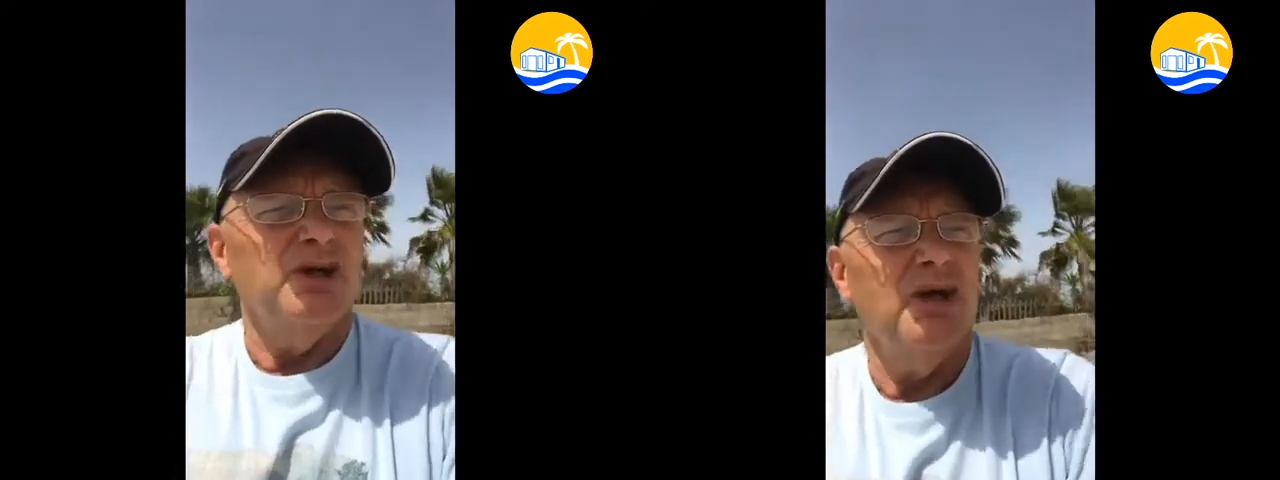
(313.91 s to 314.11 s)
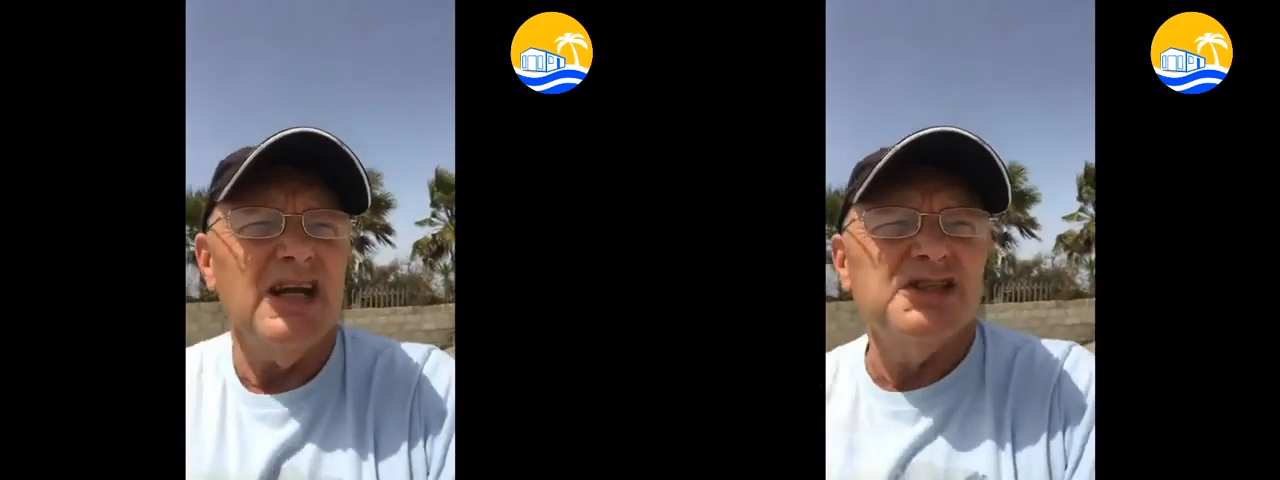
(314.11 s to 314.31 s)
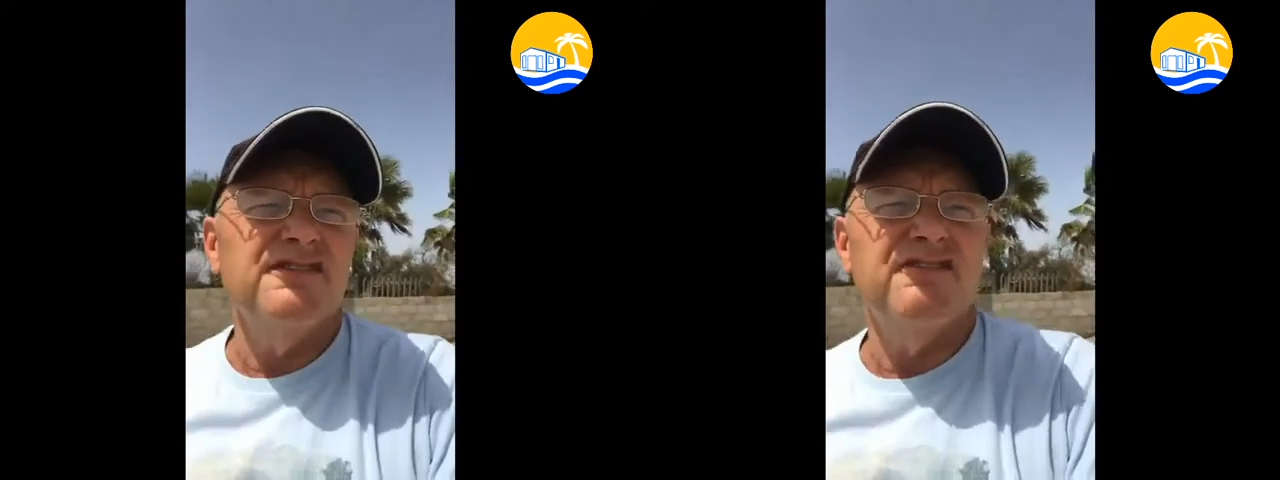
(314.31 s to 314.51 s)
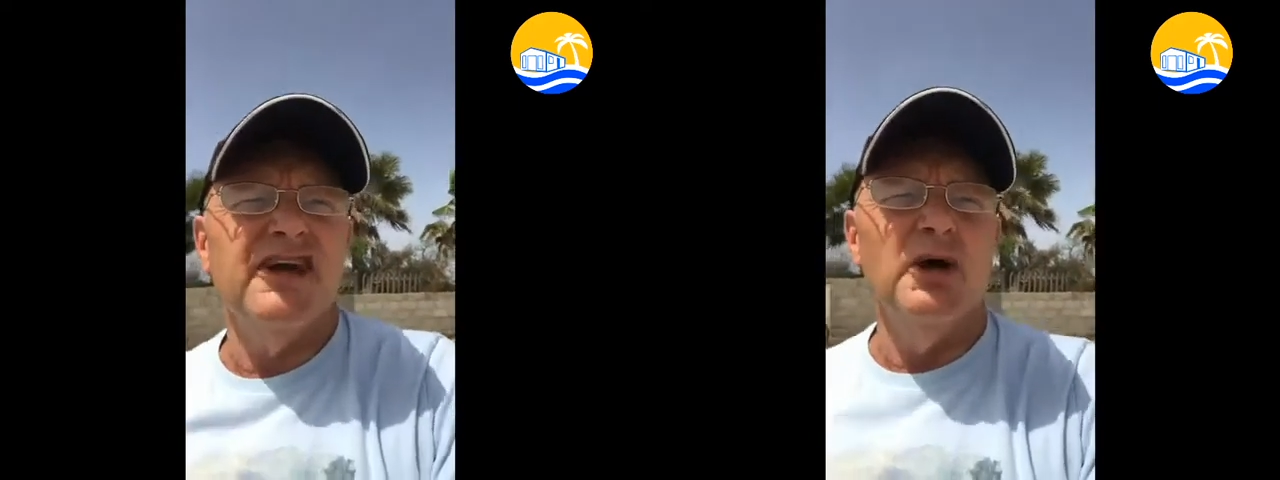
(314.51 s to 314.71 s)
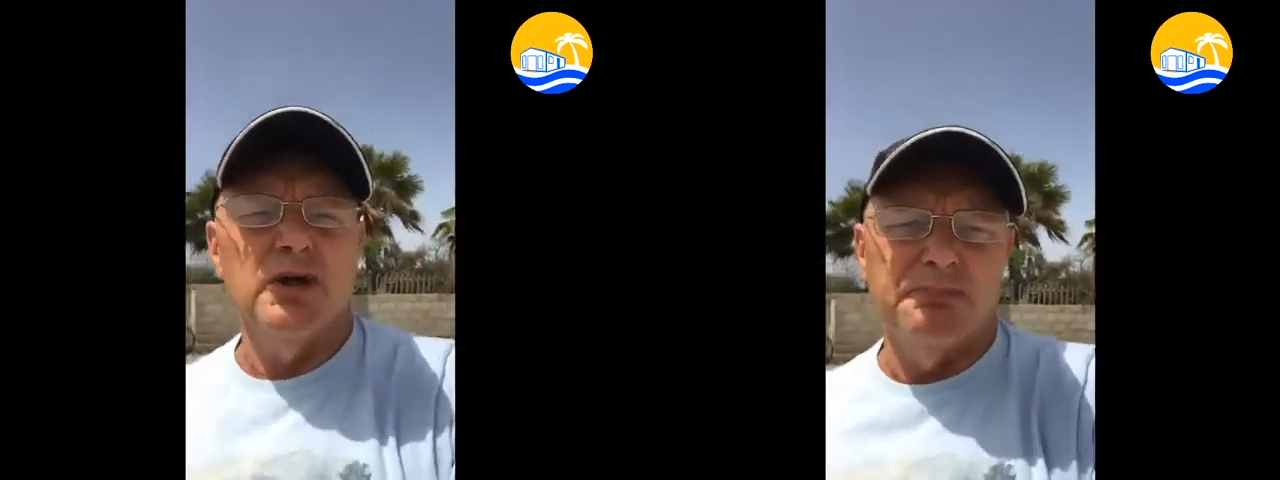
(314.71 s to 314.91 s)
You can actually
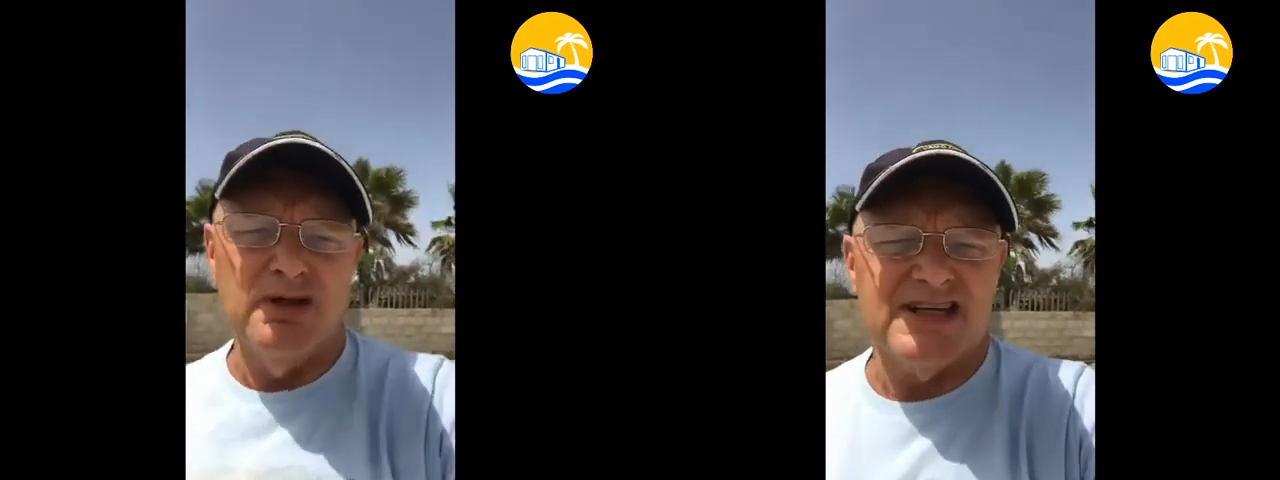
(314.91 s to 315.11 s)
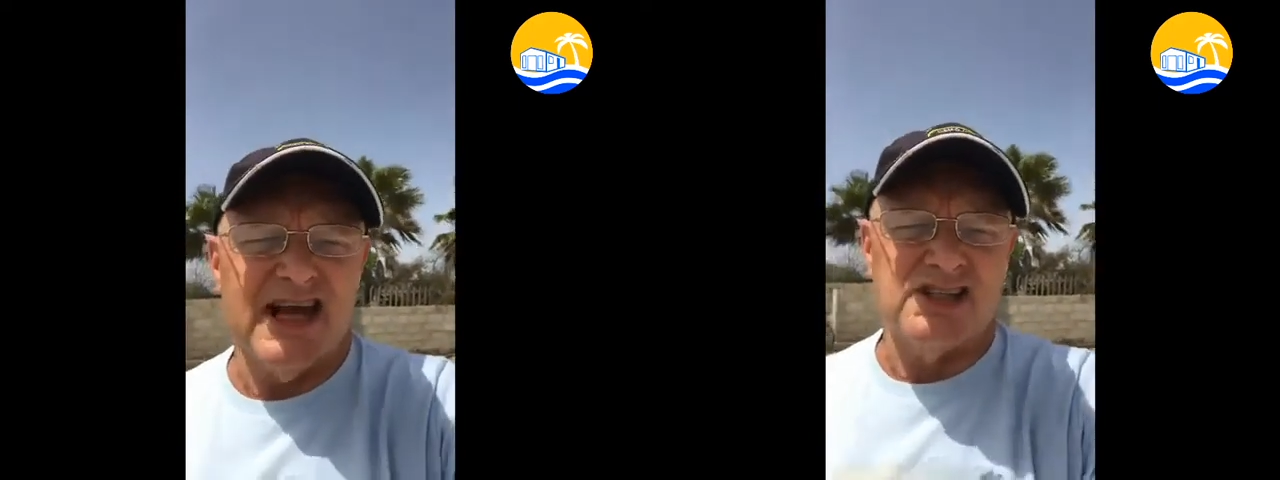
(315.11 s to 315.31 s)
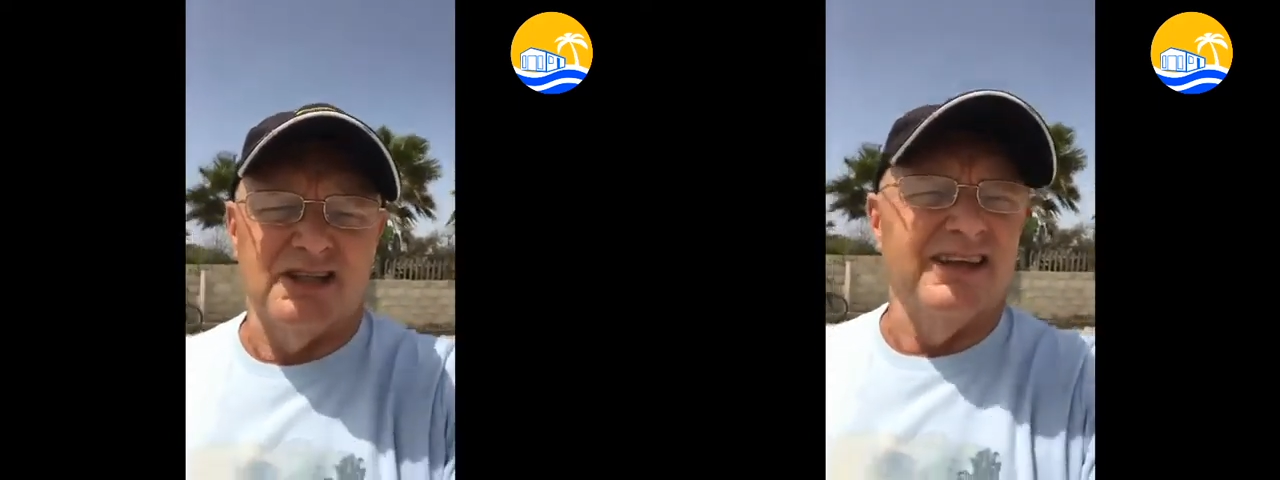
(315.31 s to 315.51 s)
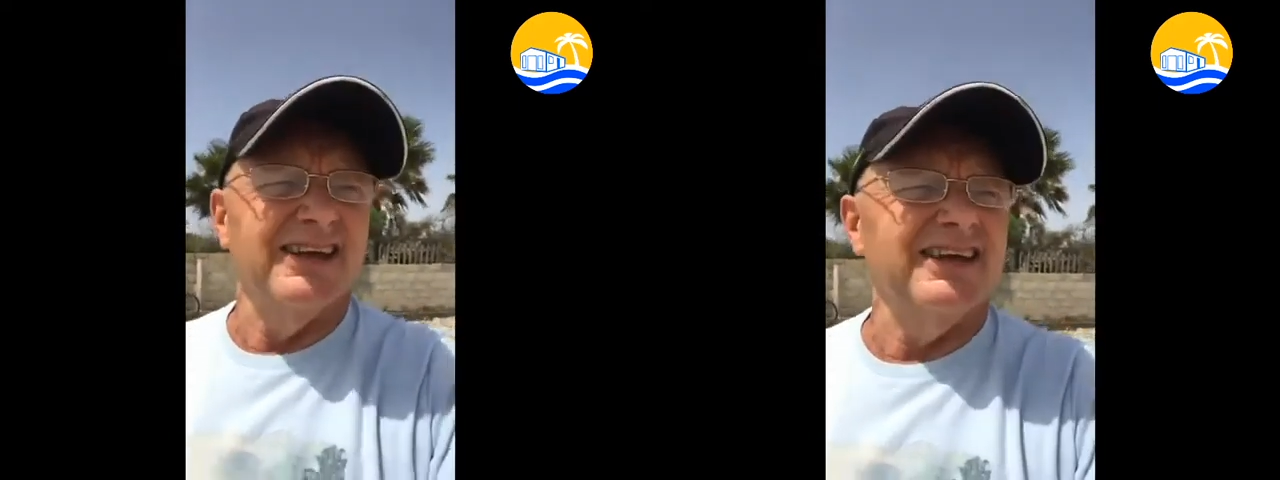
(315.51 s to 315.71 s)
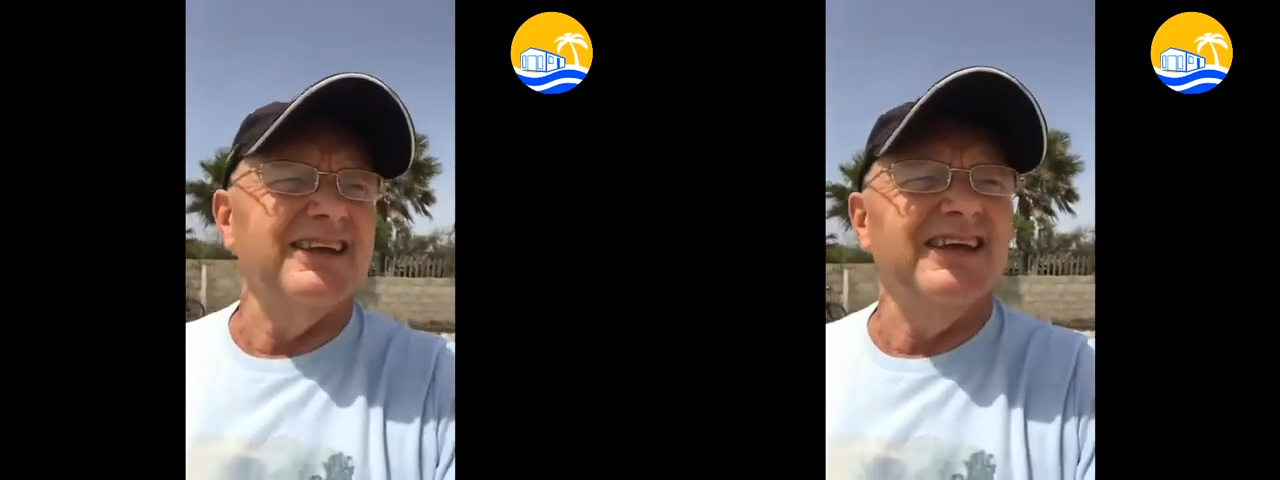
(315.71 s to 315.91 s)
feel the buzz
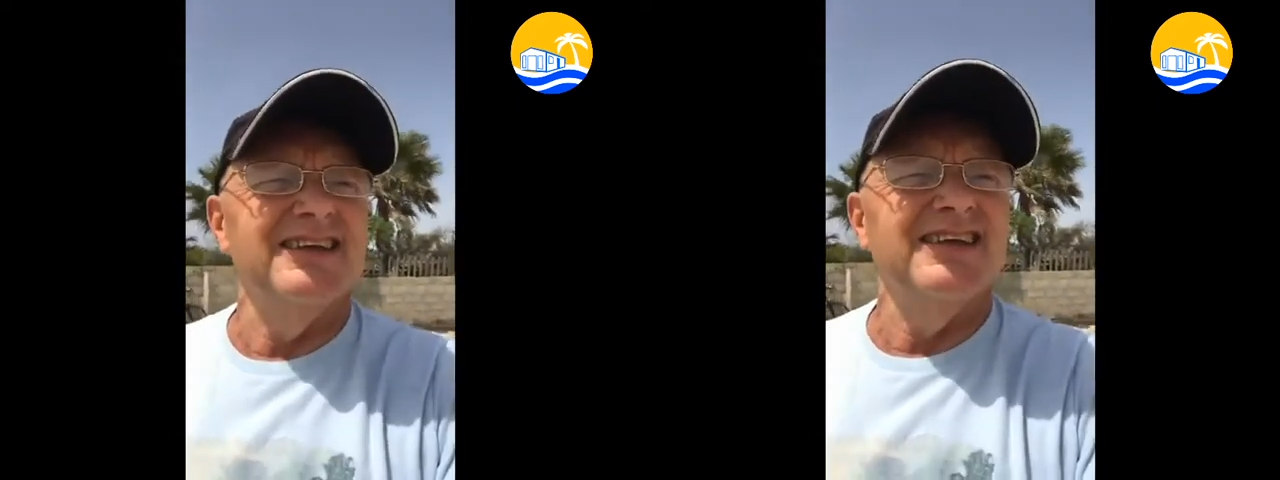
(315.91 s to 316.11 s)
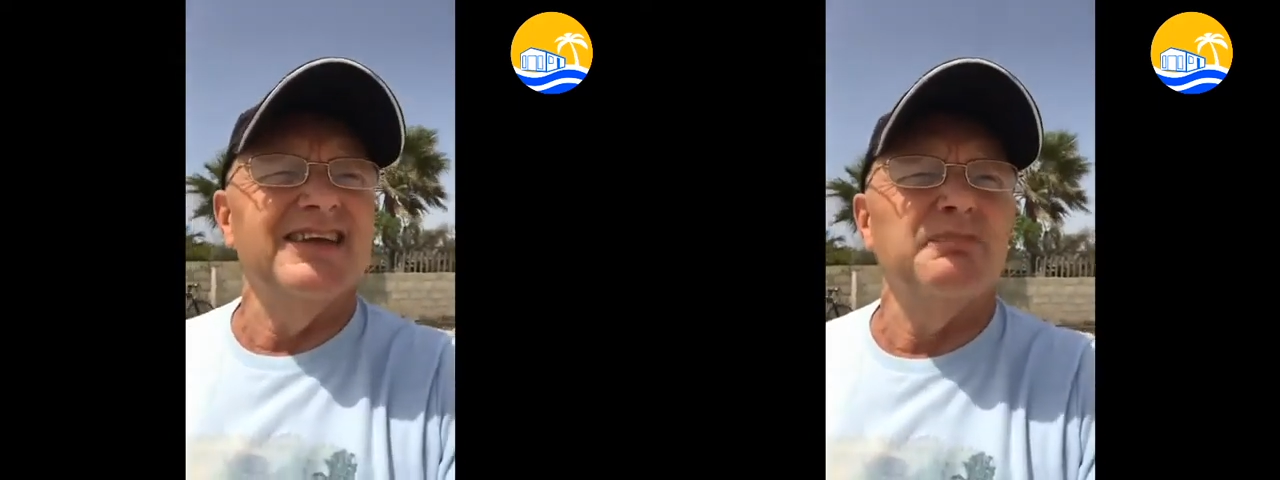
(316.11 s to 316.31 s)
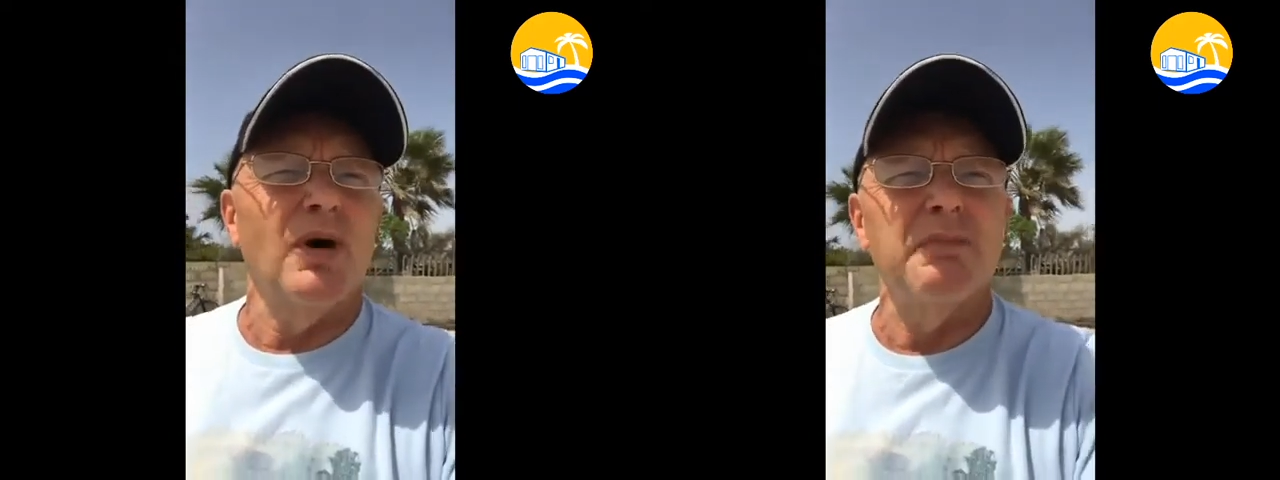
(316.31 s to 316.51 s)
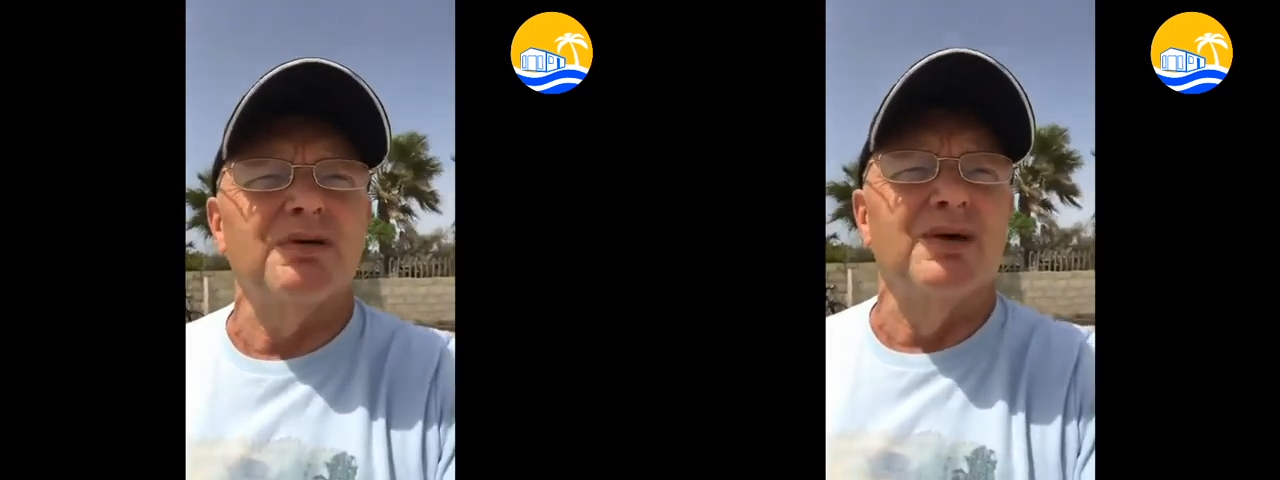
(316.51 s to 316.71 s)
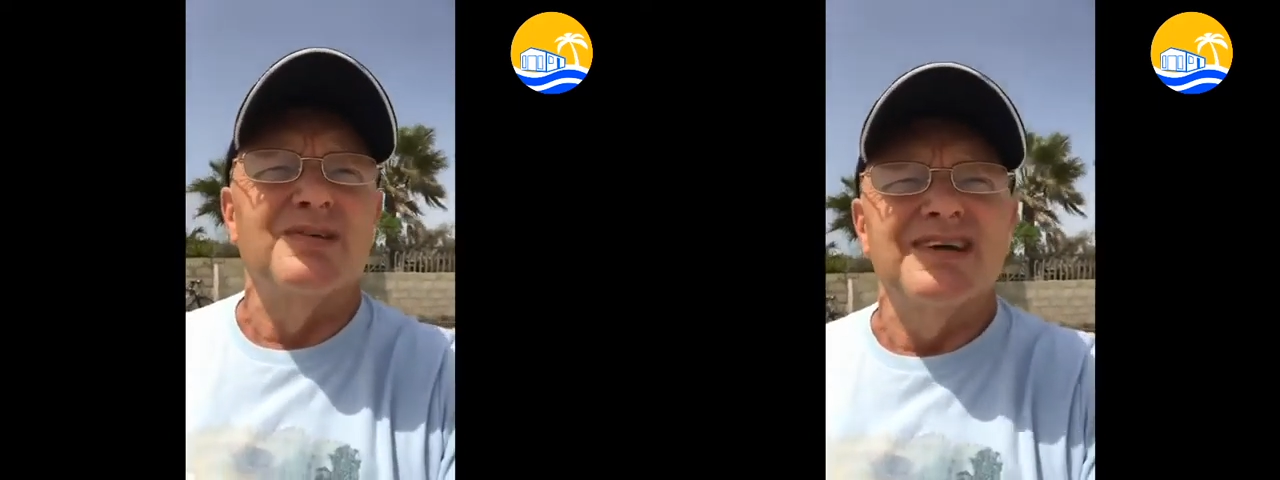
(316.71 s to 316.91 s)
actually in the
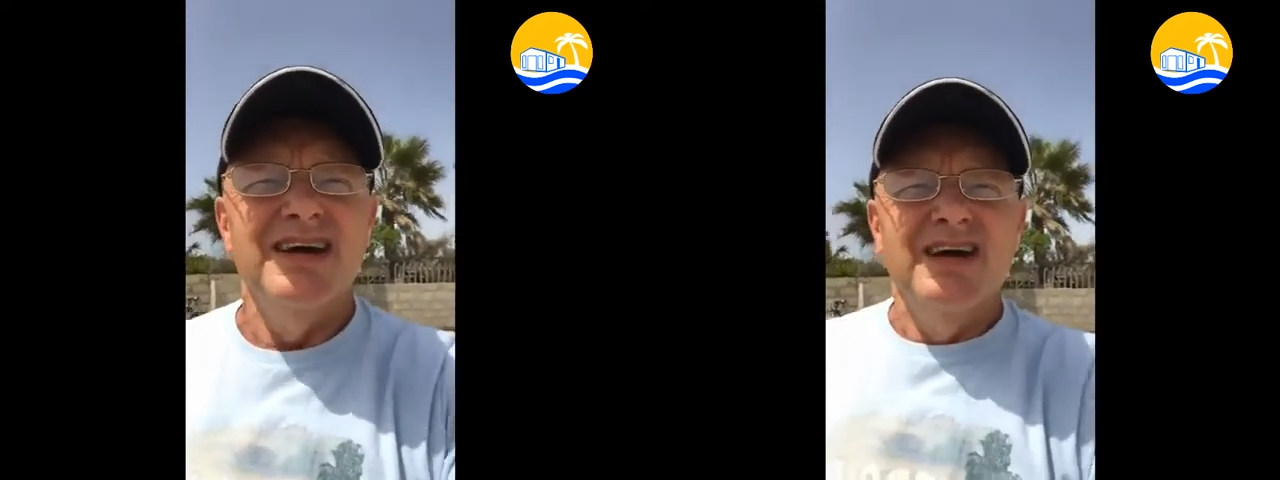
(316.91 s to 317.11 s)
pueblos